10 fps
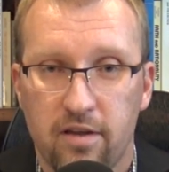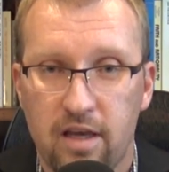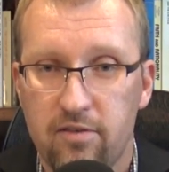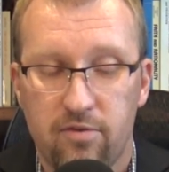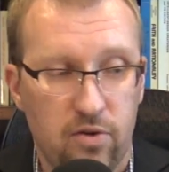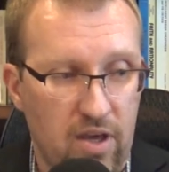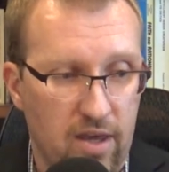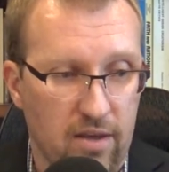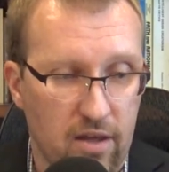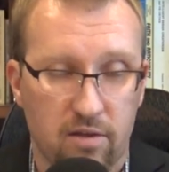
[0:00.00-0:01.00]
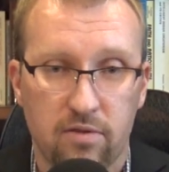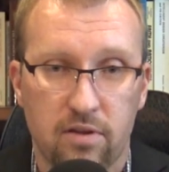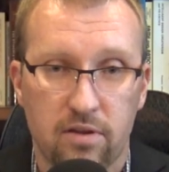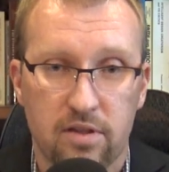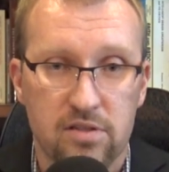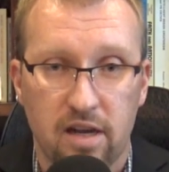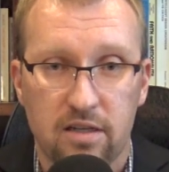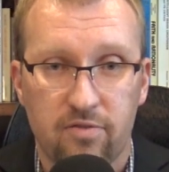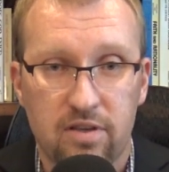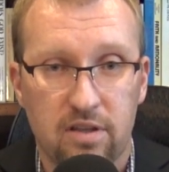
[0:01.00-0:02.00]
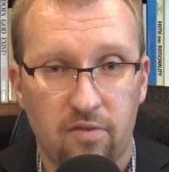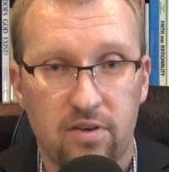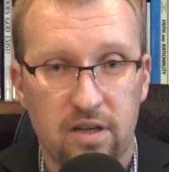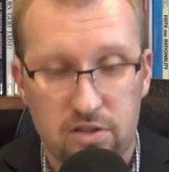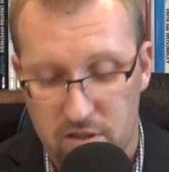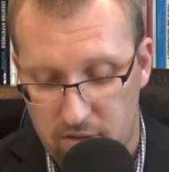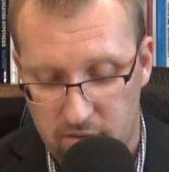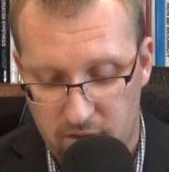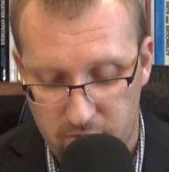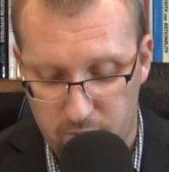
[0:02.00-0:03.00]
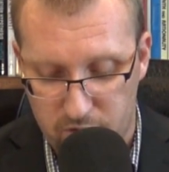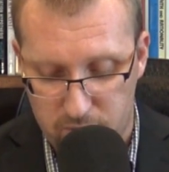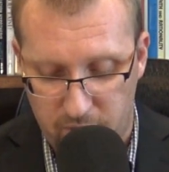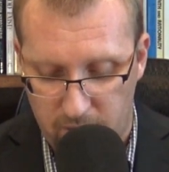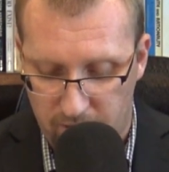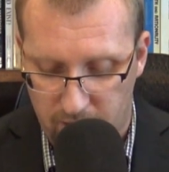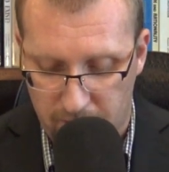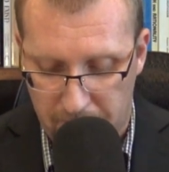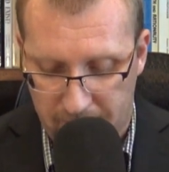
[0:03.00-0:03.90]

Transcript: even if you can't give the scientific definition of a bush baby.